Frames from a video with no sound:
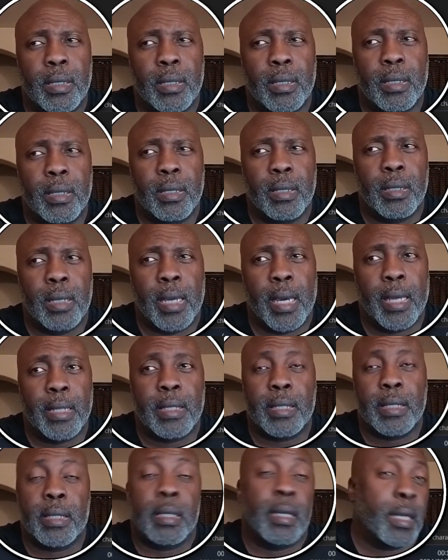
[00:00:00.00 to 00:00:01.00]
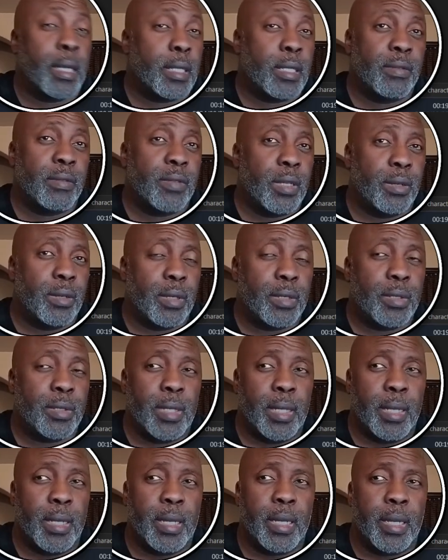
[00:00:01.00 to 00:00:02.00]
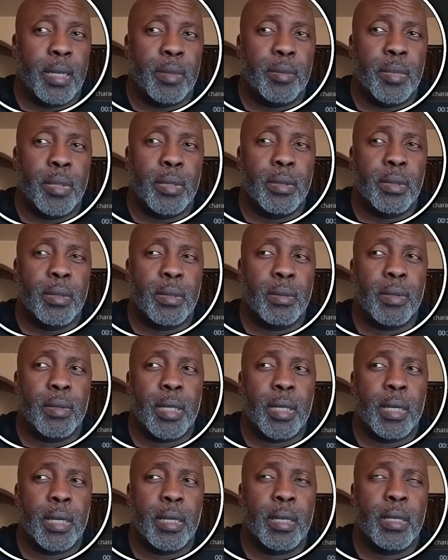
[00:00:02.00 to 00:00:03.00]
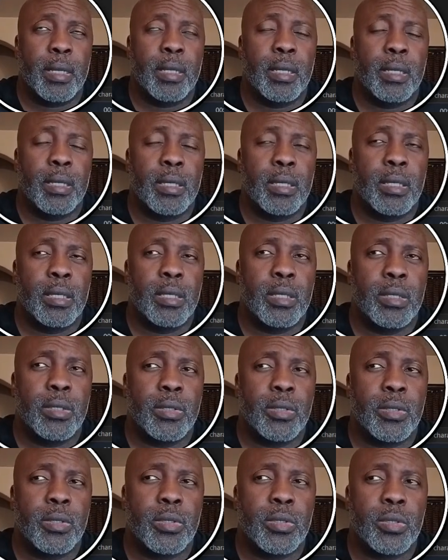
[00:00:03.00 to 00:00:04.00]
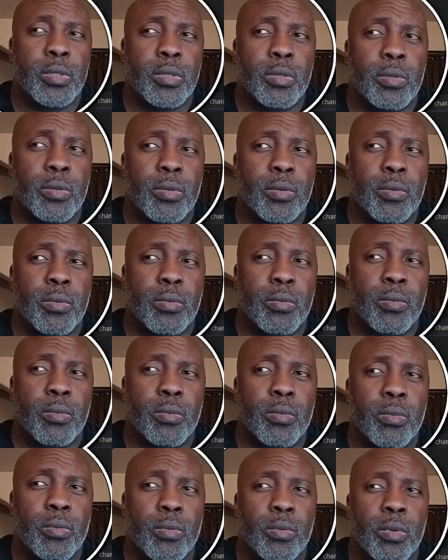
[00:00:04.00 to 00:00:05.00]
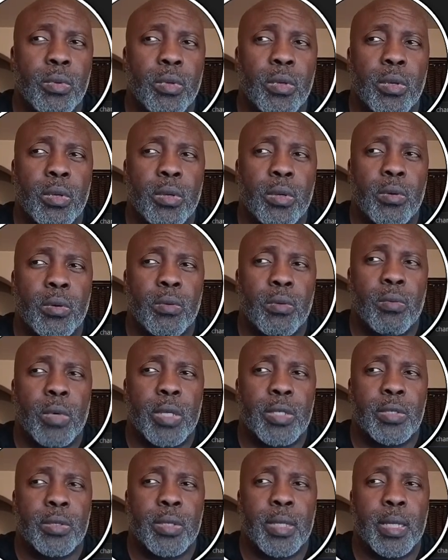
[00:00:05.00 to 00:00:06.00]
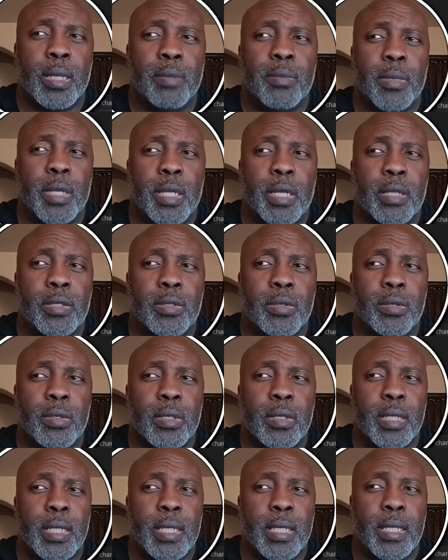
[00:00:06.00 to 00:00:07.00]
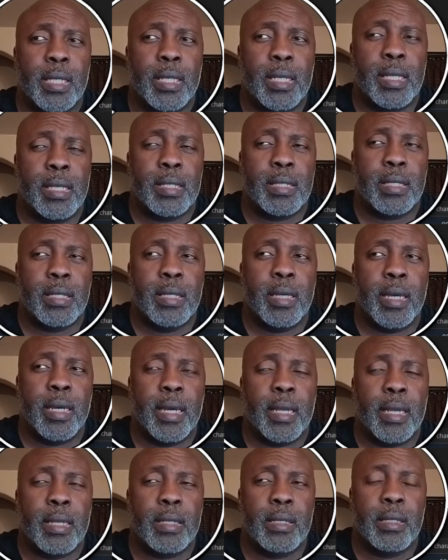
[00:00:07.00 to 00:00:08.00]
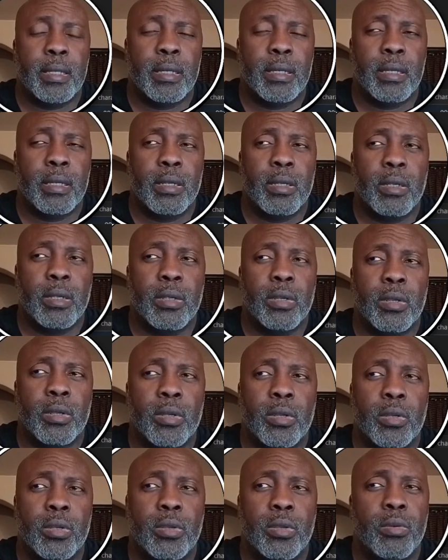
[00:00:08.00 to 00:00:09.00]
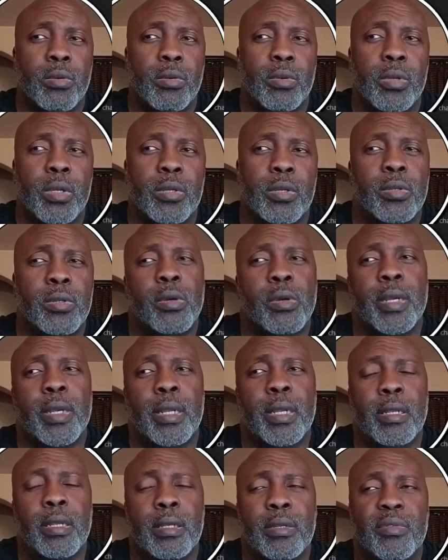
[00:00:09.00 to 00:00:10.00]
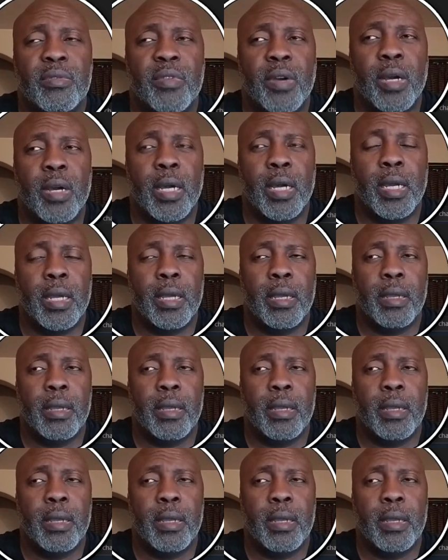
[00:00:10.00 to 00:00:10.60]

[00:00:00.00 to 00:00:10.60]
at an Active Directory lab. Okay, so what should come naturally is that you're looking to identify